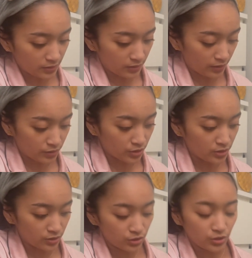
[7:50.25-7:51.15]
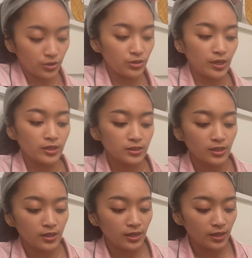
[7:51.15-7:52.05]
Okay, just to show you guys,
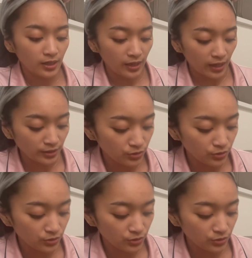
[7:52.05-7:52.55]
I